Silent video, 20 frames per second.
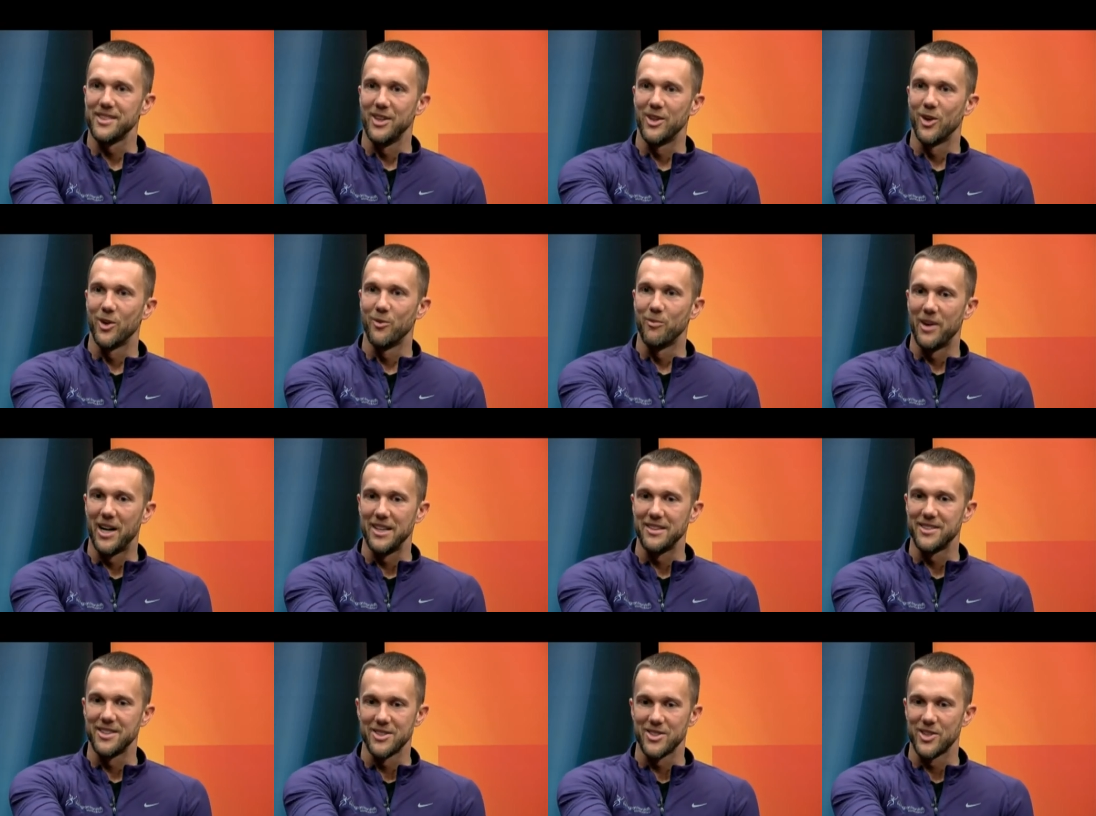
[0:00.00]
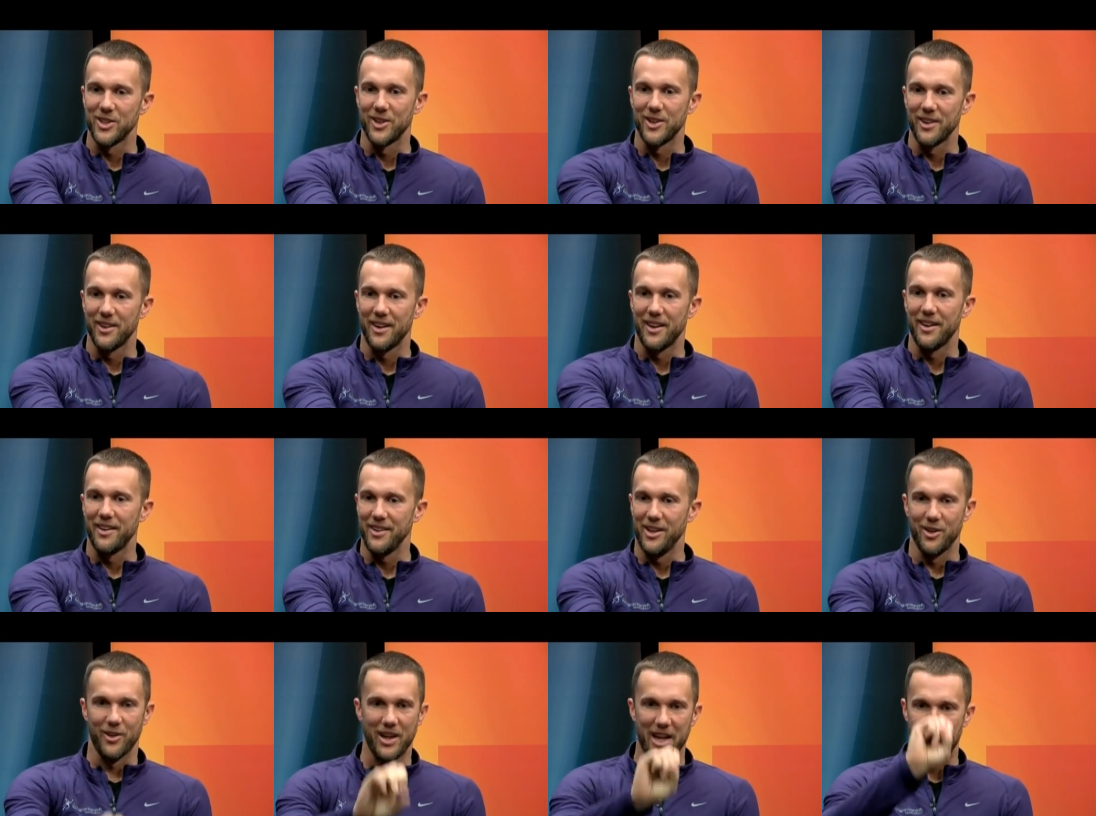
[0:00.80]
You know, my sister, uh,
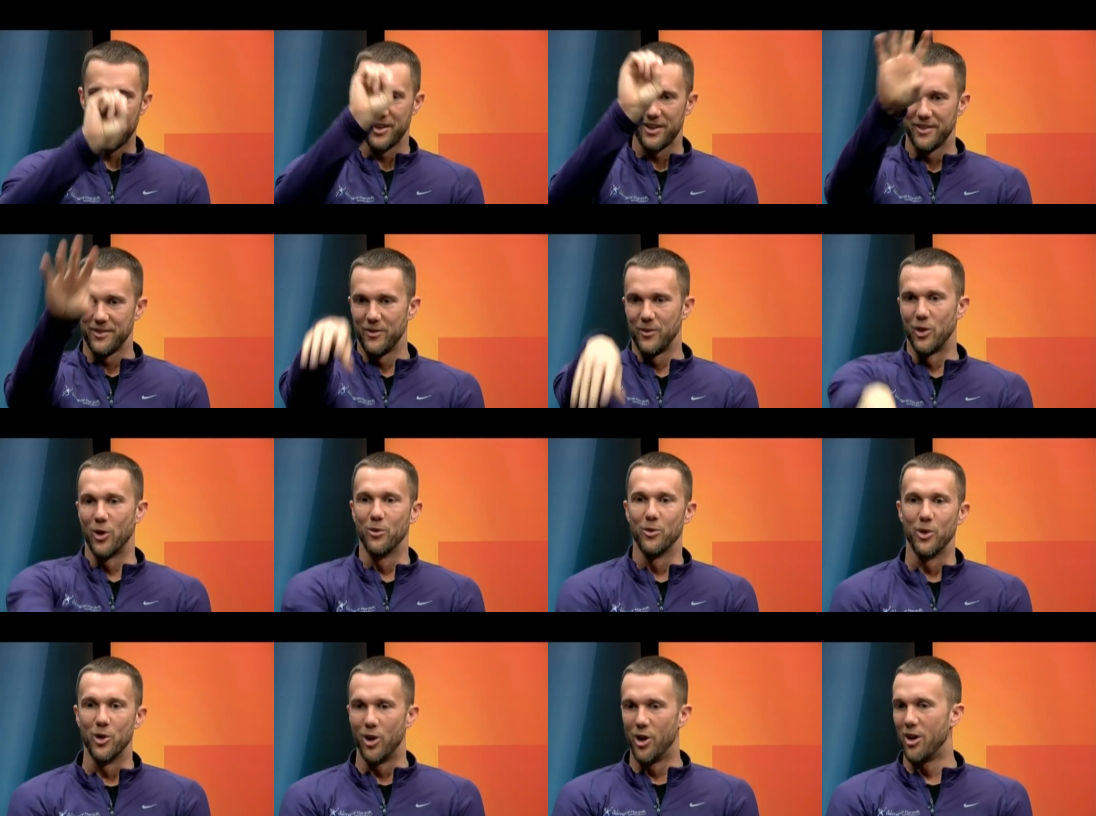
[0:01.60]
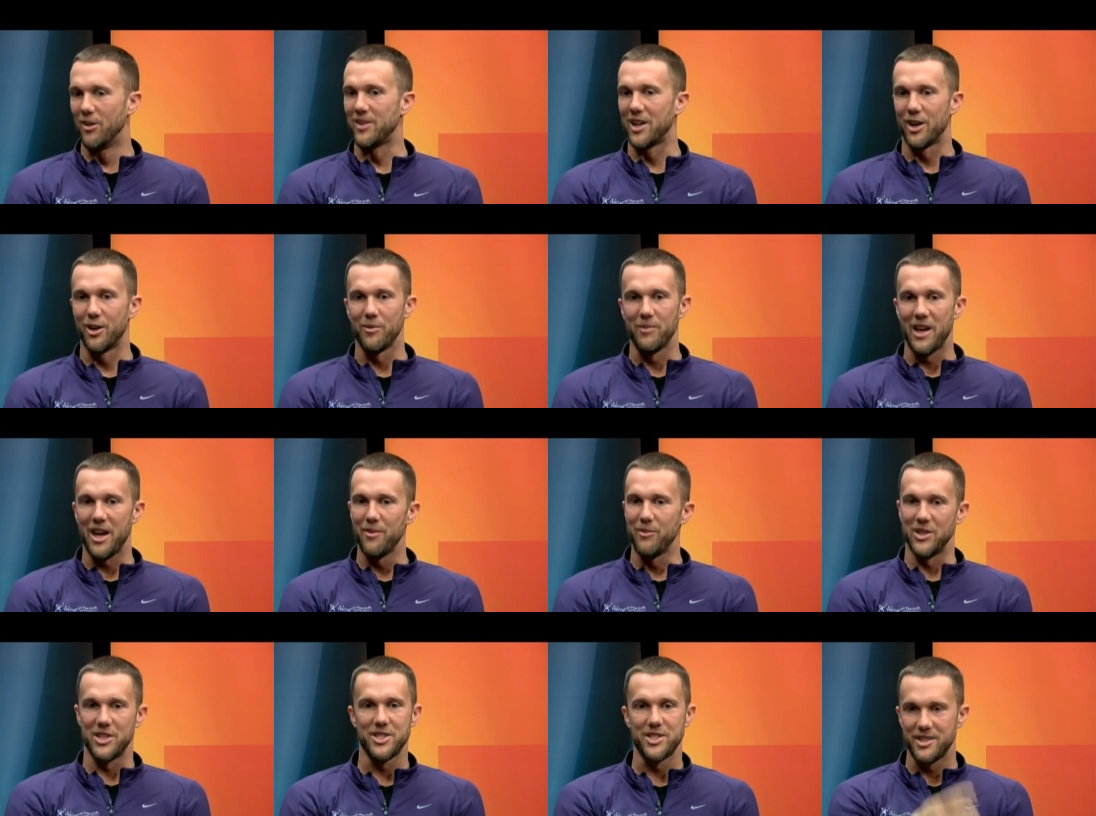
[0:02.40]
you know, had her roam room, out her
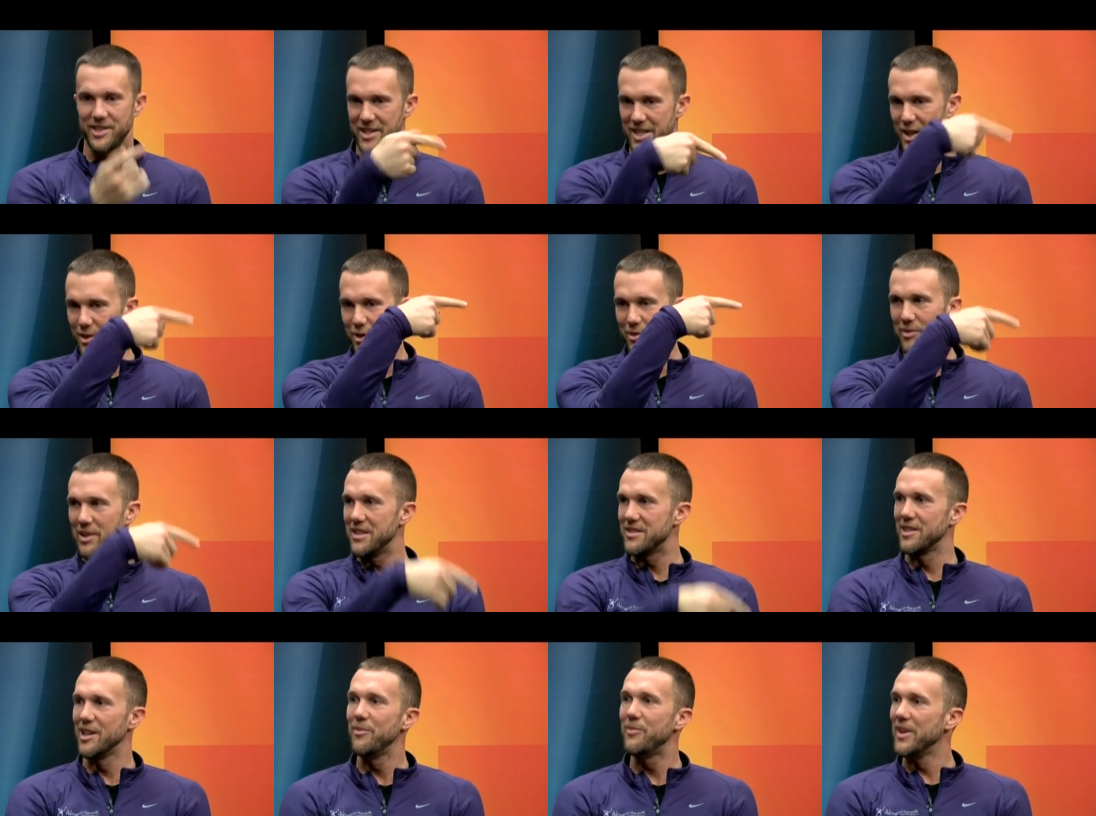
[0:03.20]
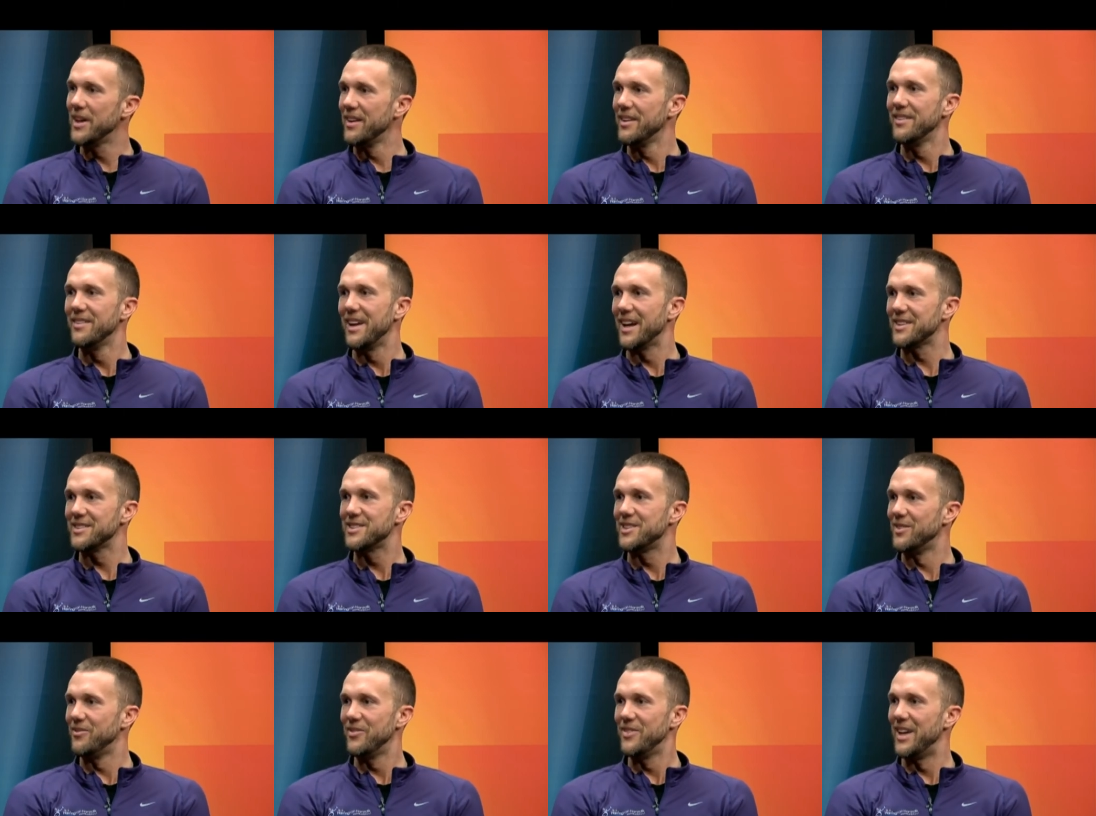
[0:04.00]
bed, but she would be sleeping
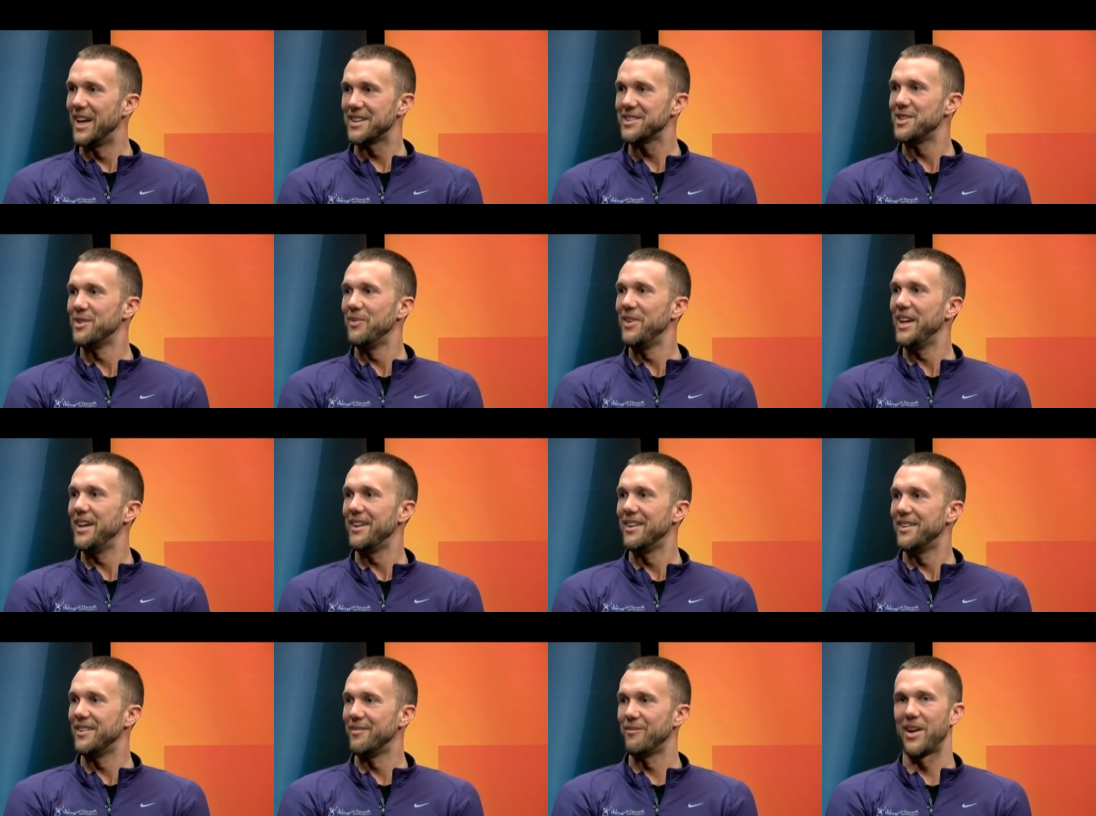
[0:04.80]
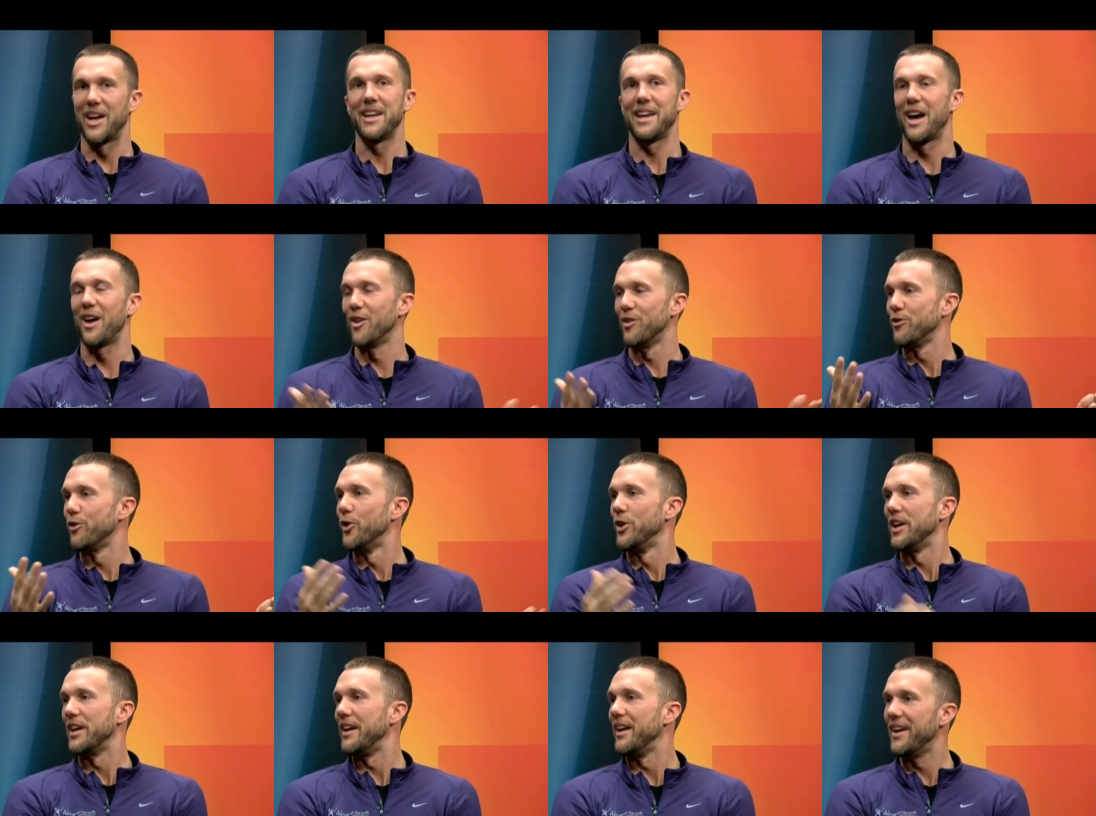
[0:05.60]
next to next to me in my
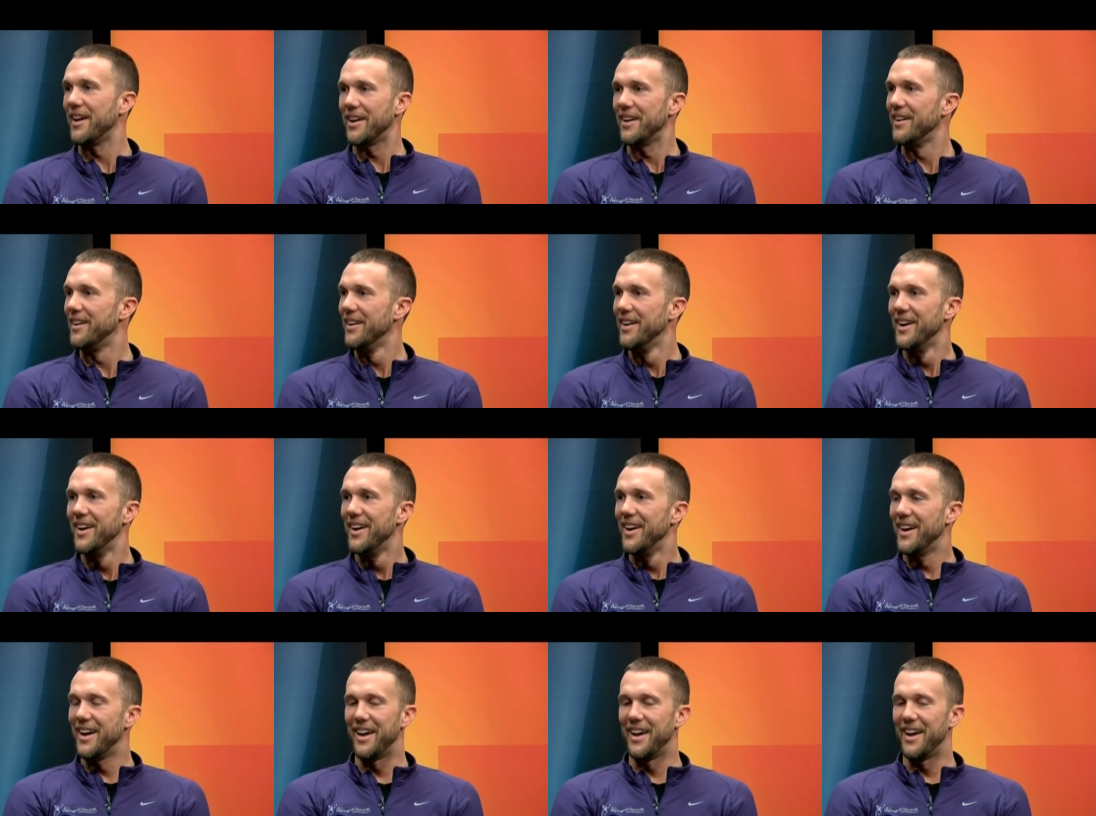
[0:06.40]
California King. Yeah.